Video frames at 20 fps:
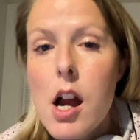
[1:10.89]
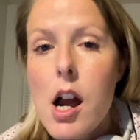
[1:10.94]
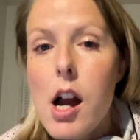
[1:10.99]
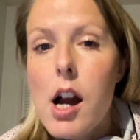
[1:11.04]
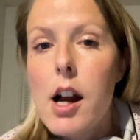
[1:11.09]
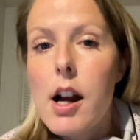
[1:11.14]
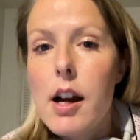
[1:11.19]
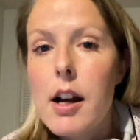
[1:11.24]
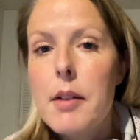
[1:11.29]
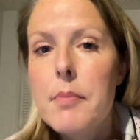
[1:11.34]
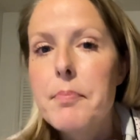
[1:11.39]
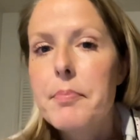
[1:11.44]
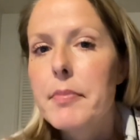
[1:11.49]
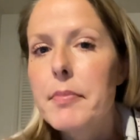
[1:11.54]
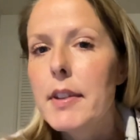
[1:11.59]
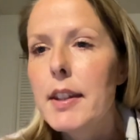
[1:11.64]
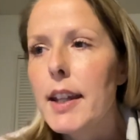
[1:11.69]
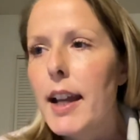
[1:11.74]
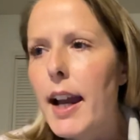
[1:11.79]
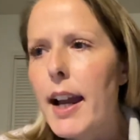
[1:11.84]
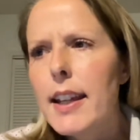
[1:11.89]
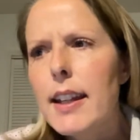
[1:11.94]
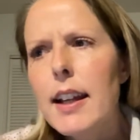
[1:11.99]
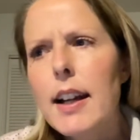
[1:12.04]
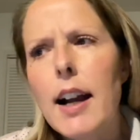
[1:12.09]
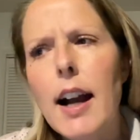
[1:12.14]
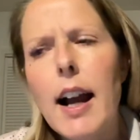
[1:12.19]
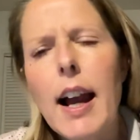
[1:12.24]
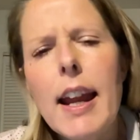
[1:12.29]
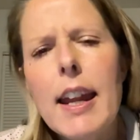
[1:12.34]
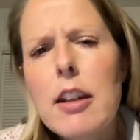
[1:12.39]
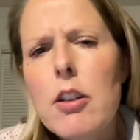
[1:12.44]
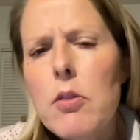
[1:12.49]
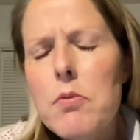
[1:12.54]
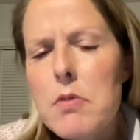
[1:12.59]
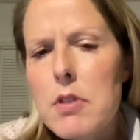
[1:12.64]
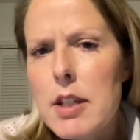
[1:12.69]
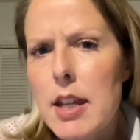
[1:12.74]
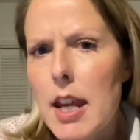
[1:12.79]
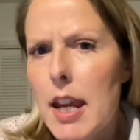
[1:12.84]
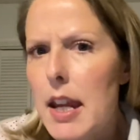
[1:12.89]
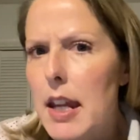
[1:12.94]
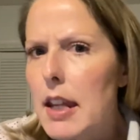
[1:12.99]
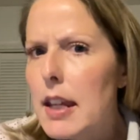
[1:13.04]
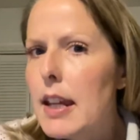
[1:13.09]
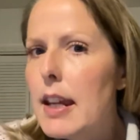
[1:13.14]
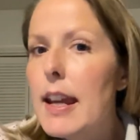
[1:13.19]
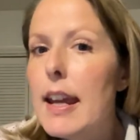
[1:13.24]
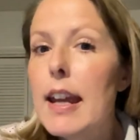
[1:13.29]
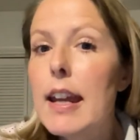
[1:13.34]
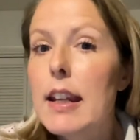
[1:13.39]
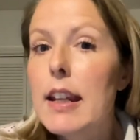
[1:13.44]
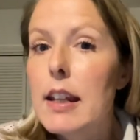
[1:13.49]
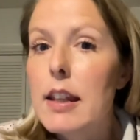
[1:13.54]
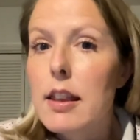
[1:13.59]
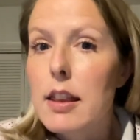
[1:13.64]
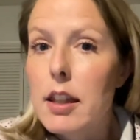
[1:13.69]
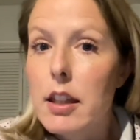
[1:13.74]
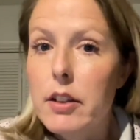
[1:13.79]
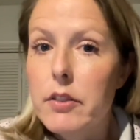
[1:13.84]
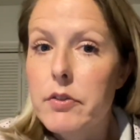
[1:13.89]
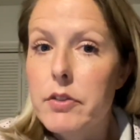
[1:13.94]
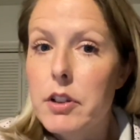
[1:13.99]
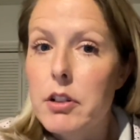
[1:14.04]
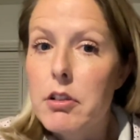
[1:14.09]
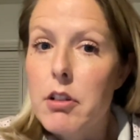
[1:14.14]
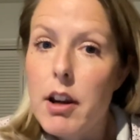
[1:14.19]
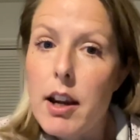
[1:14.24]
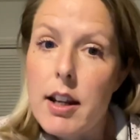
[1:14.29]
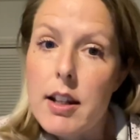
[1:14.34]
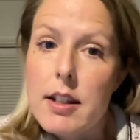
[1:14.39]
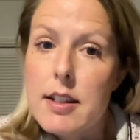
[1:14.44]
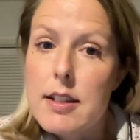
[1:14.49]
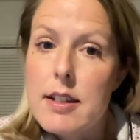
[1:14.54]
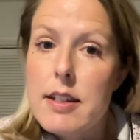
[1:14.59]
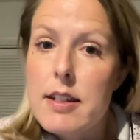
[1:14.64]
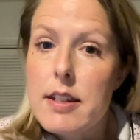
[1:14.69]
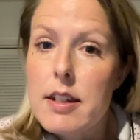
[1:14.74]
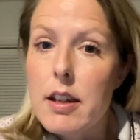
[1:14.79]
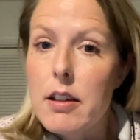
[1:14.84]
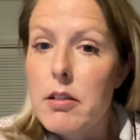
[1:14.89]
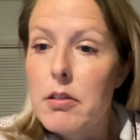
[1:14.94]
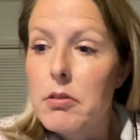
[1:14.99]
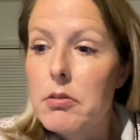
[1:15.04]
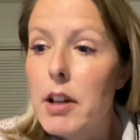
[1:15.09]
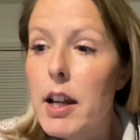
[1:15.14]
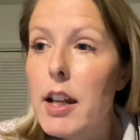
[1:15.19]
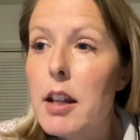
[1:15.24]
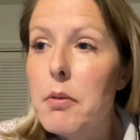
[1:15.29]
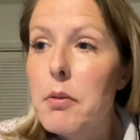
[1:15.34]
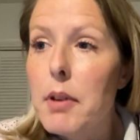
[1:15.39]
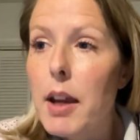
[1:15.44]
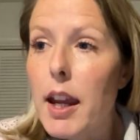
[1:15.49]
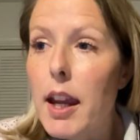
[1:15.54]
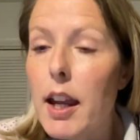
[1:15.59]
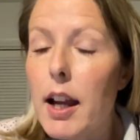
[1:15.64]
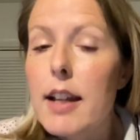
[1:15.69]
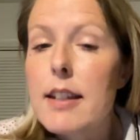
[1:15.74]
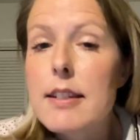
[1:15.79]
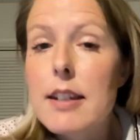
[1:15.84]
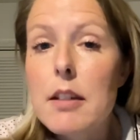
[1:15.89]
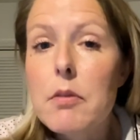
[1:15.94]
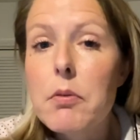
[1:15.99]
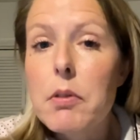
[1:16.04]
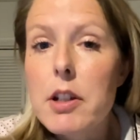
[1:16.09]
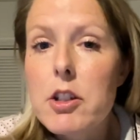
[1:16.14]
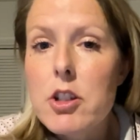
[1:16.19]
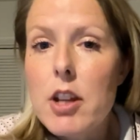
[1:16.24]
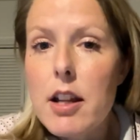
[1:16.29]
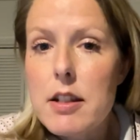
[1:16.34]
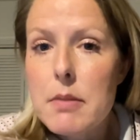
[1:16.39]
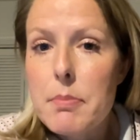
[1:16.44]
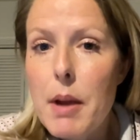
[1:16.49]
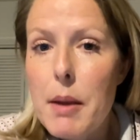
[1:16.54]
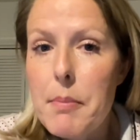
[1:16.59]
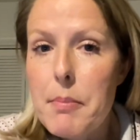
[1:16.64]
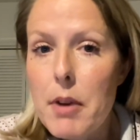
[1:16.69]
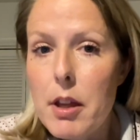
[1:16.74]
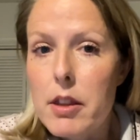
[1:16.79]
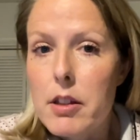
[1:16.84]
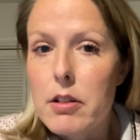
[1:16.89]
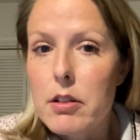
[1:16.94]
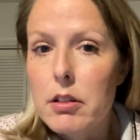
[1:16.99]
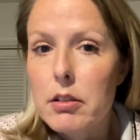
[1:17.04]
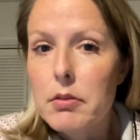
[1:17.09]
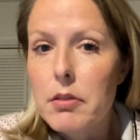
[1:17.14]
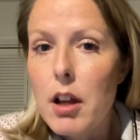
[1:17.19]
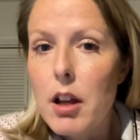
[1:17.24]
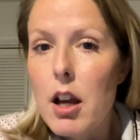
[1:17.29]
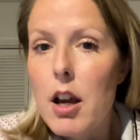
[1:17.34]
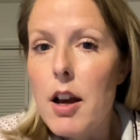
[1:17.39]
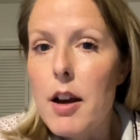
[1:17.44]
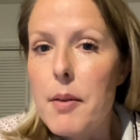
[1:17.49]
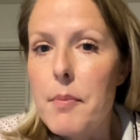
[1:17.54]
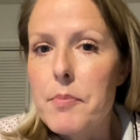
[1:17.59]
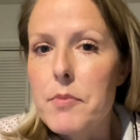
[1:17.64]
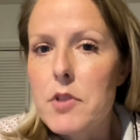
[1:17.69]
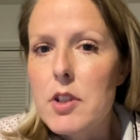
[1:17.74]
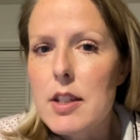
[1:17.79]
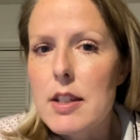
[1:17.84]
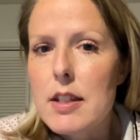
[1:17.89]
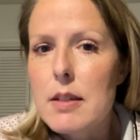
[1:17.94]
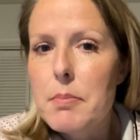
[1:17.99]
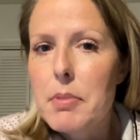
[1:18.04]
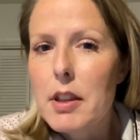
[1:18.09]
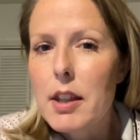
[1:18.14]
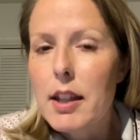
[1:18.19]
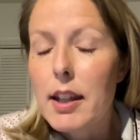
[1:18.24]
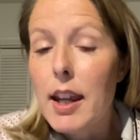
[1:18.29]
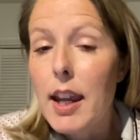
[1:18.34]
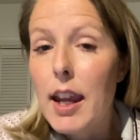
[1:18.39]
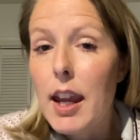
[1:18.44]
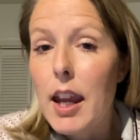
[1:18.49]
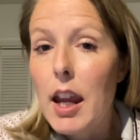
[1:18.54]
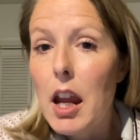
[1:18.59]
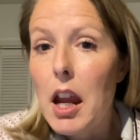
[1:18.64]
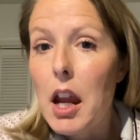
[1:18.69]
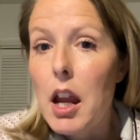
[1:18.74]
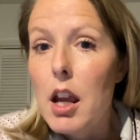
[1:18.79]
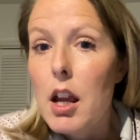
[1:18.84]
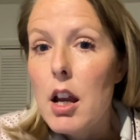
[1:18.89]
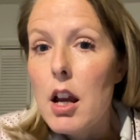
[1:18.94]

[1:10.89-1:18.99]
Um, yeah, I, I don't take anything for granted. So anyway, I did reach out to my mother um, just to be like, hey,